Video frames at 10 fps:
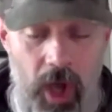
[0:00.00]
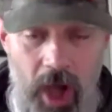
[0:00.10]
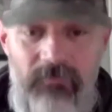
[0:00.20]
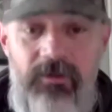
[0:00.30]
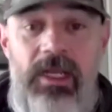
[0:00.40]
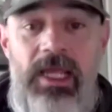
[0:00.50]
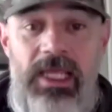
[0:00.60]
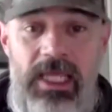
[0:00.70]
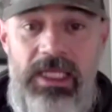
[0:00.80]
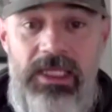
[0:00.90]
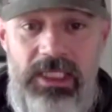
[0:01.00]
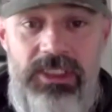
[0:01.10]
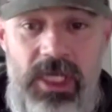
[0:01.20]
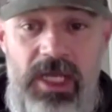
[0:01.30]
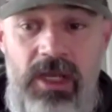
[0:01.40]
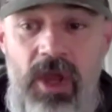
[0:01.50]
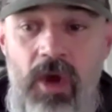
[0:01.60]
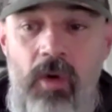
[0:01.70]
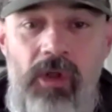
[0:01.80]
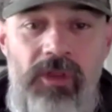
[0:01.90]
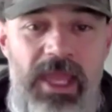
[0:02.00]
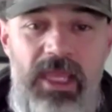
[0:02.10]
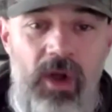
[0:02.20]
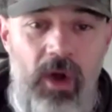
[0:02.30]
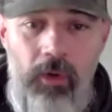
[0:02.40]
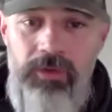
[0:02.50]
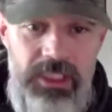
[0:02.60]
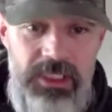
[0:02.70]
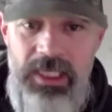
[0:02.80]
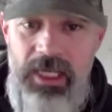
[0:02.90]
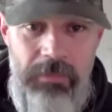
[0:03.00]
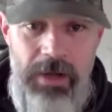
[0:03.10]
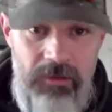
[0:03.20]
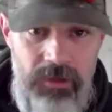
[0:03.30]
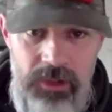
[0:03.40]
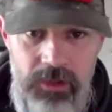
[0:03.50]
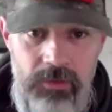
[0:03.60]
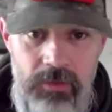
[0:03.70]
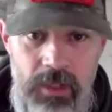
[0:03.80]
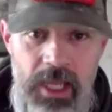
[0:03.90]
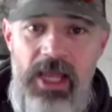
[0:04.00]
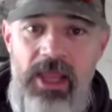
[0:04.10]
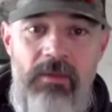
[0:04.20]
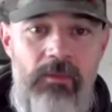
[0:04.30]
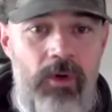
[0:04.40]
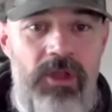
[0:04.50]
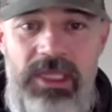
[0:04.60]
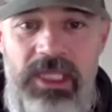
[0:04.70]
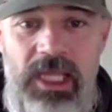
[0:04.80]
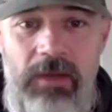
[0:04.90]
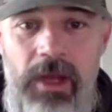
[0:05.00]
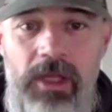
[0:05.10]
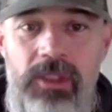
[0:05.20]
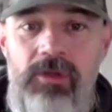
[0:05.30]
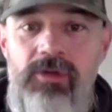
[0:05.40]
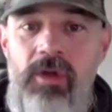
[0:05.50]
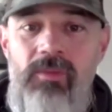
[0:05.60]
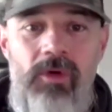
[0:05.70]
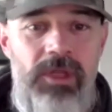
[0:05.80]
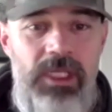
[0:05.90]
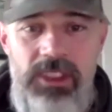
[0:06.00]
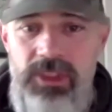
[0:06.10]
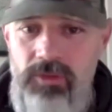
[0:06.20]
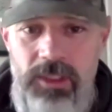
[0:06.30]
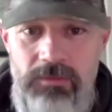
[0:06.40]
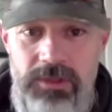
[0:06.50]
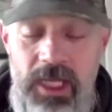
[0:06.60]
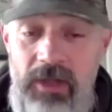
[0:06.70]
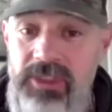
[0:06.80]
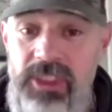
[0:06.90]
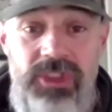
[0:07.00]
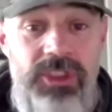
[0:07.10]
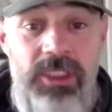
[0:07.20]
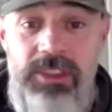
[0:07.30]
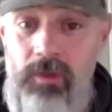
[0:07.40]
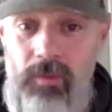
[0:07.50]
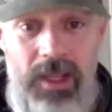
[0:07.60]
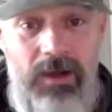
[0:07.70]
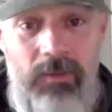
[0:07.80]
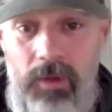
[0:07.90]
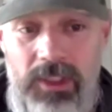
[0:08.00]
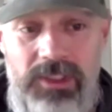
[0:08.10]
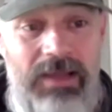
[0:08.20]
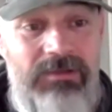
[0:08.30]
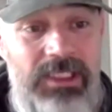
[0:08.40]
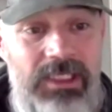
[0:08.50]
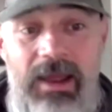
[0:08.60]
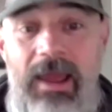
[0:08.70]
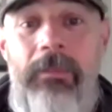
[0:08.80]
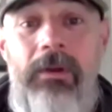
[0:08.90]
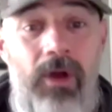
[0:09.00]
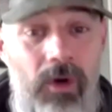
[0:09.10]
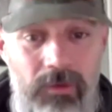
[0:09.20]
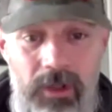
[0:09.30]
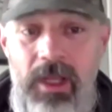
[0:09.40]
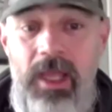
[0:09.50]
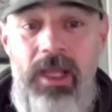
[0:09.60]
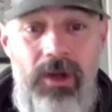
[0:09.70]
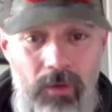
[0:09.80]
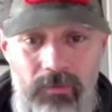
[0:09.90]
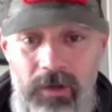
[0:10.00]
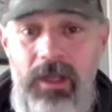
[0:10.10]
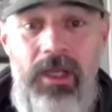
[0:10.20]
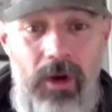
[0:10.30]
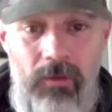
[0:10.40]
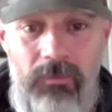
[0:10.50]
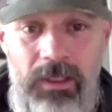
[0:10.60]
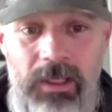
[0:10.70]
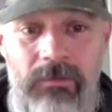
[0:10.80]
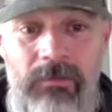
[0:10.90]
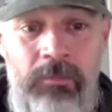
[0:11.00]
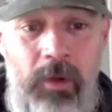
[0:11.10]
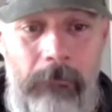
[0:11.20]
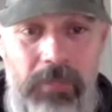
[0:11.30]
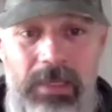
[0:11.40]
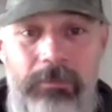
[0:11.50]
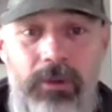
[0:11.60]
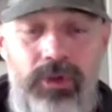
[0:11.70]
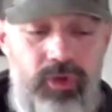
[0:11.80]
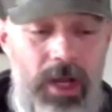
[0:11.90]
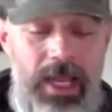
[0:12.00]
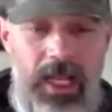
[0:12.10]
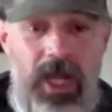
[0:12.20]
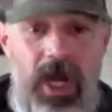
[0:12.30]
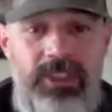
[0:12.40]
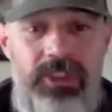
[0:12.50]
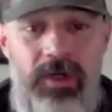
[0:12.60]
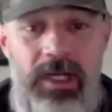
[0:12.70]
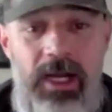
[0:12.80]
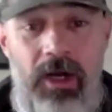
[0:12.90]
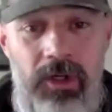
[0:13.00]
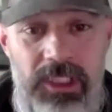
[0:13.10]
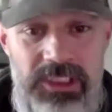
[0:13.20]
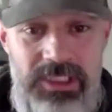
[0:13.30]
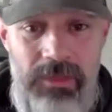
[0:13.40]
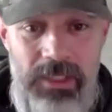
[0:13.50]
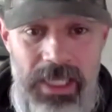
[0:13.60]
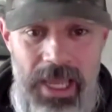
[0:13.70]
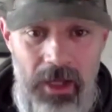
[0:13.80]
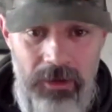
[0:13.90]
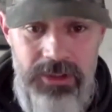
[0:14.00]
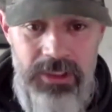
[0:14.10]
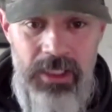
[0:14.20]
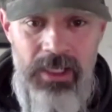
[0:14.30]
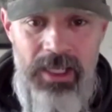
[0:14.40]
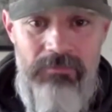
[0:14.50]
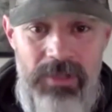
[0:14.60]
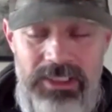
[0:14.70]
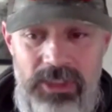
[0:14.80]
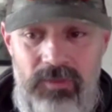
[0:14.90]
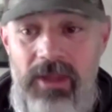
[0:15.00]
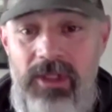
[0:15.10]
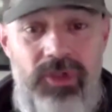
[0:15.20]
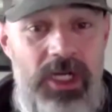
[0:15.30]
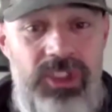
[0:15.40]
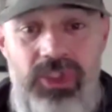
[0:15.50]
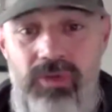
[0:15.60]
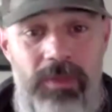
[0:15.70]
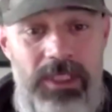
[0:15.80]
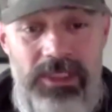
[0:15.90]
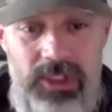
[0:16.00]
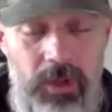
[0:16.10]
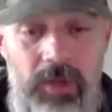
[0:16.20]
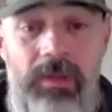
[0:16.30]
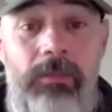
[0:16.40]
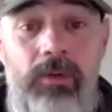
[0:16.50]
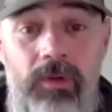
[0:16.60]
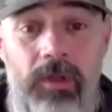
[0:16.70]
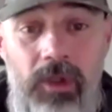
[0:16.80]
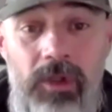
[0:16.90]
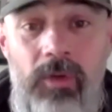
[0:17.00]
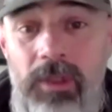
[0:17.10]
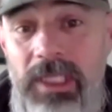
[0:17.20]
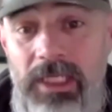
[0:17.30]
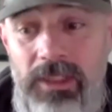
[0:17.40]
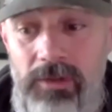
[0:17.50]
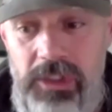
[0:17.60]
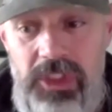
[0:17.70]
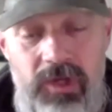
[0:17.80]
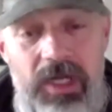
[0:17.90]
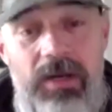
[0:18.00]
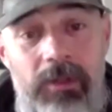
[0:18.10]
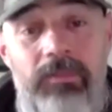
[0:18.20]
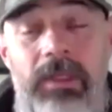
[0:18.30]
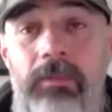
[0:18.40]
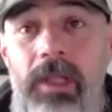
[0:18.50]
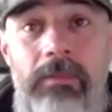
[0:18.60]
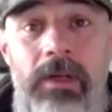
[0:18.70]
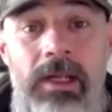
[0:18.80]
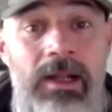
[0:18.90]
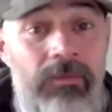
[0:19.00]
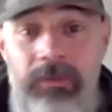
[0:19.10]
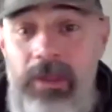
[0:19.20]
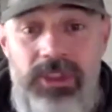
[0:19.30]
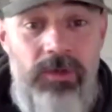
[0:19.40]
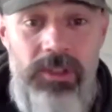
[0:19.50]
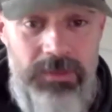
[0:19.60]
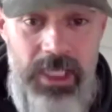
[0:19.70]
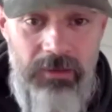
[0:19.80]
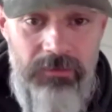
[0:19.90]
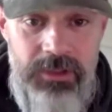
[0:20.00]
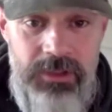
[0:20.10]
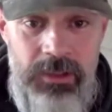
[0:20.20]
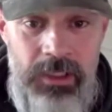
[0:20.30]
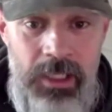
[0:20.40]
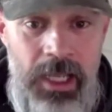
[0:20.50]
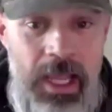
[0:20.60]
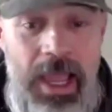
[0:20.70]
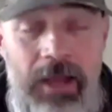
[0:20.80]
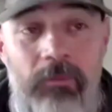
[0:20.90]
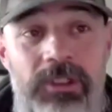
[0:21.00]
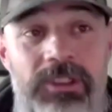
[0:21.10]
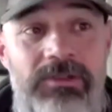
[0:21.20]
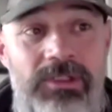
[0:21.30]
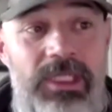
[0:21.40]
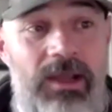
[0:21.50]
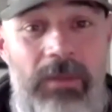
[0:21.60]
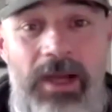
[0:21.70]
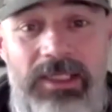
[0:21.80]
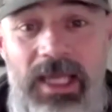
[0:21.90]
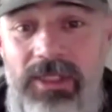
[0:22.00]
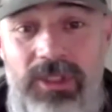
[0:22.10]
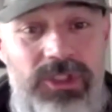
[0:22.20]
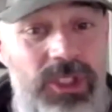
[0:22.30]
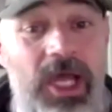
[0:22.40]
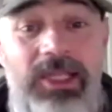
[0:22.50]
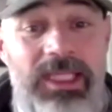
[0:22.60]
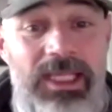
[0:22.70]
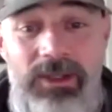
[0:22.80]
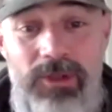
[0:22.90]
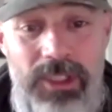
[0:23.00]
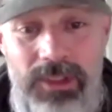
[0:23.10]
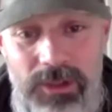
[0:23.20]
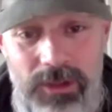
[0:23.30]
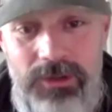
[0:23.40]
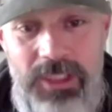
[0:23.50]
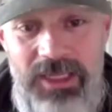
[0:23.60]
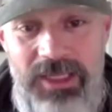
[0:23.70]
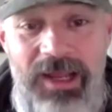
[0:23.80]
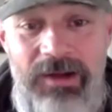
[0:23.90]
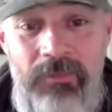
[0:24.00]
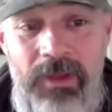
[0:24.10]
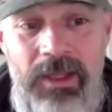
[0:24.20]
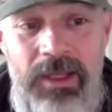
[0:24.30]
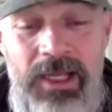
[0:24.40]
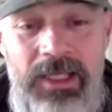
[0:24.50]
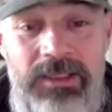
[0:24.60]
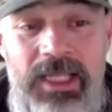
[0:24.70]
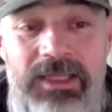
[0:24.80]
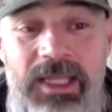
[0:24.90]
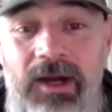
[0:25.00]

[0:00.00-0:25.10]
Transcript: confident in getting things done while they can only think about you. And the more they think about you, the more they destroy themselves. It's just the way it works. I've seen it happen over and over and over again. When people try and concentrate on hurting somebody else in business rather than trying to just do business with the people who are good at what they do and just trying to build people up, they destroy themselves. And what's interesting about that is there's nothing you can do to them that